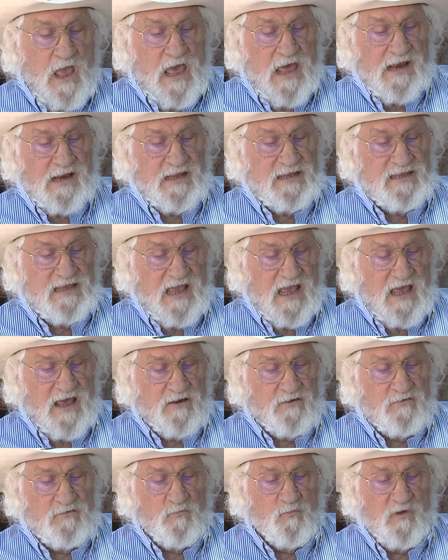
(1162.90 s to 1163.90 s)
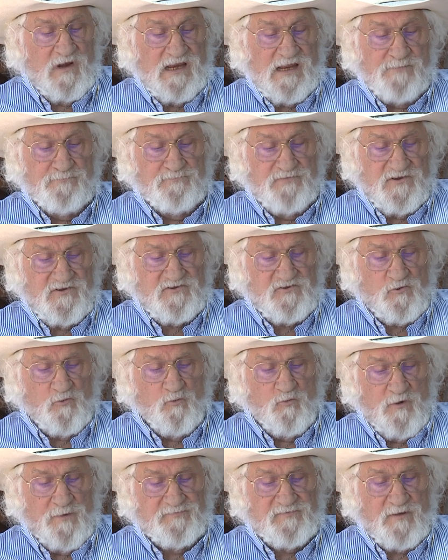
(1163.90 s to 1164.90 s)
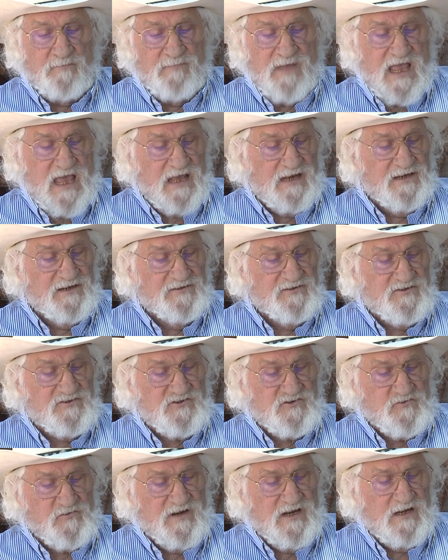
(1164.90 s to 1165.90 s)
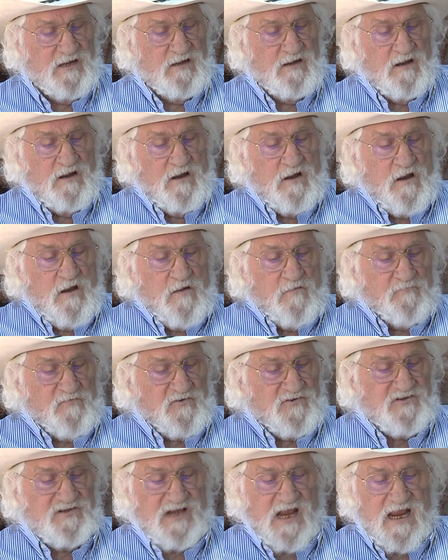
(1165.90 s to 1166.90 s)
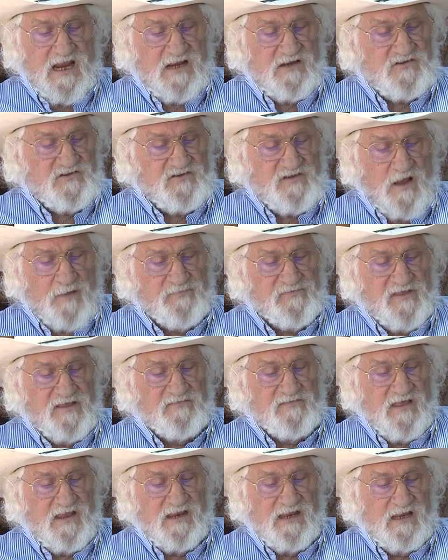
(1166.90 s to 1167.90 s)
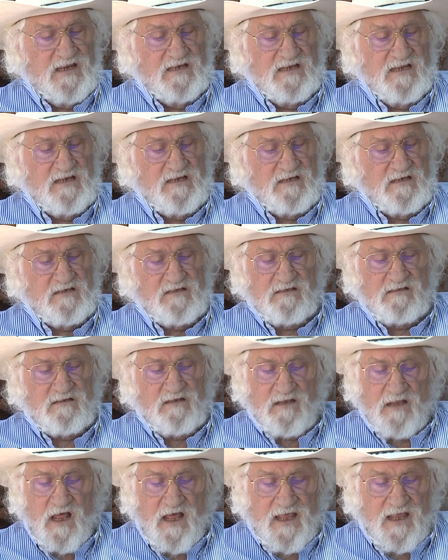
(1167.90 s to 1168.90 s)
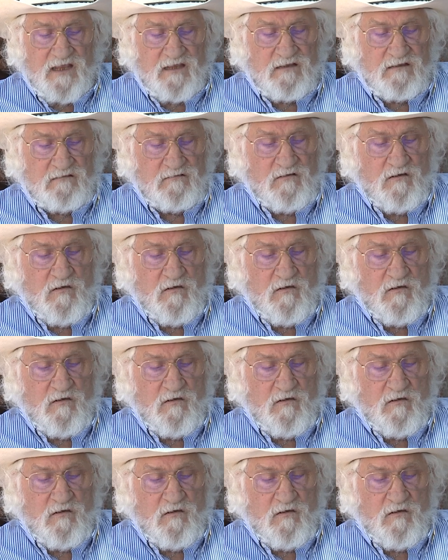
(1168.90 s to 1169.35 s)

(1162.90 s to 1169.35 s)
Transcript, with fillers: and again when he pistol-whipped a man in the street for saying something that he didn't like